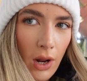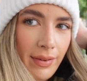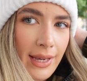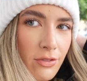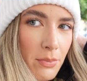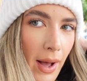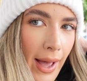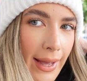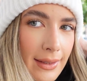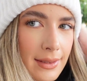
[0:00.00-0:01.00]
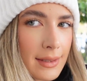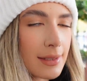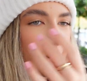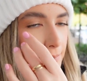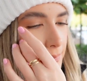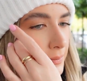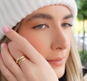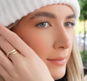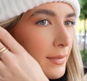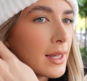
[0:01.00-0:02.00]
a lot of heat from our heads.
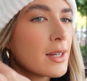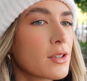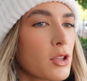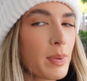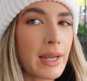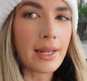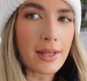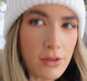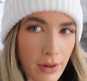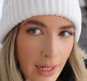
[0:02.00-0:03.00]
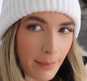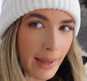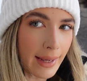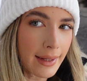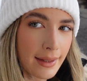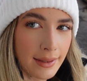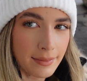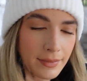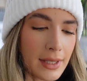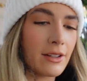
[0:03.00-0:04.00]
So the beanies yes. really make the